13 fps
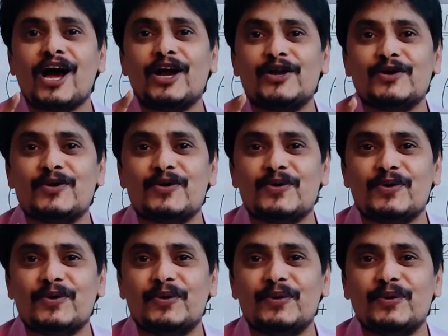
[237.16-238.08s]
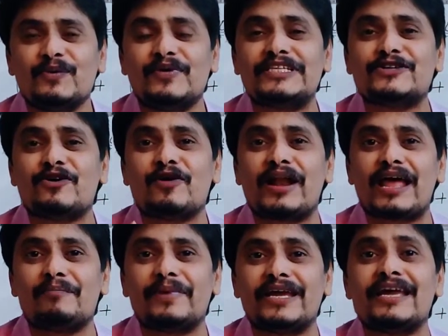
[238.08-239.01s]
undergo which
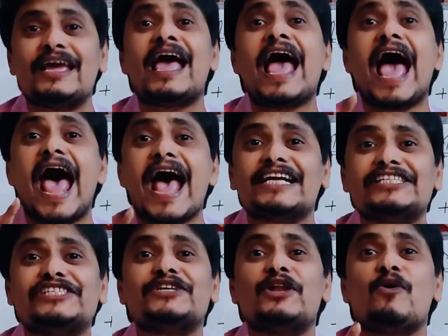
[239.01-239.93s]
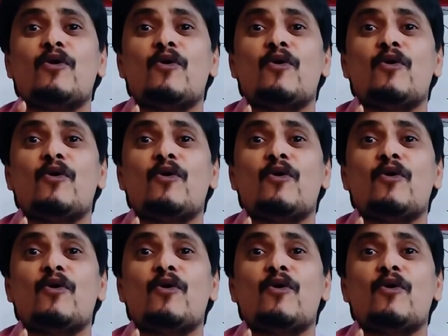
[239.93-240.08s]
overlapping axial